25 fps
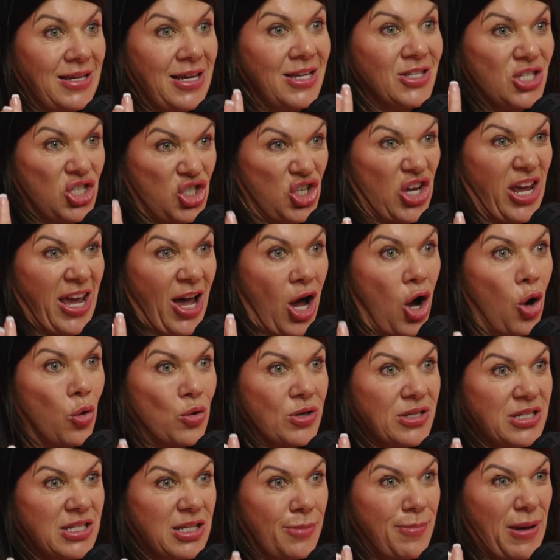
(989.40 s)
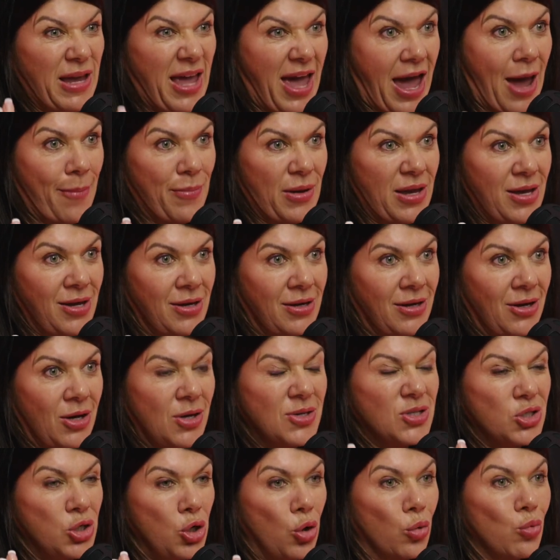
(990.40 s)
its shareholders to be happy.
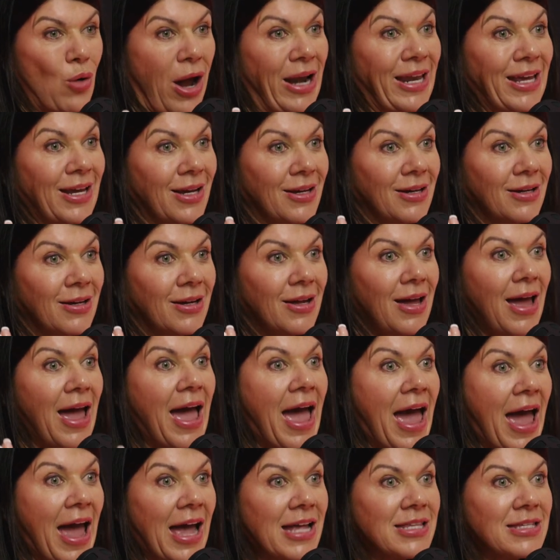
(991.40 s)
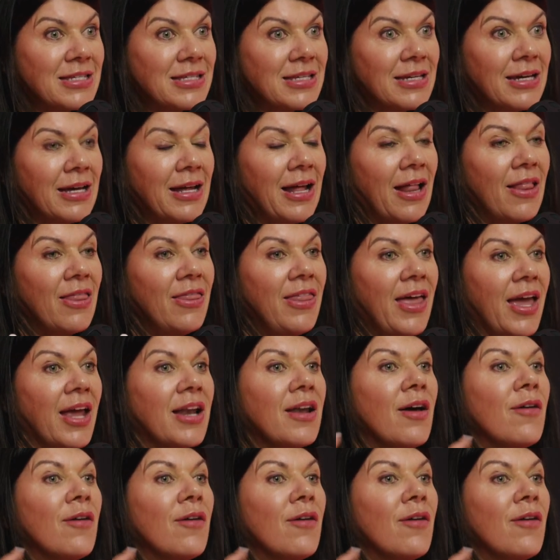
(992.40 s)
So you're running ads, then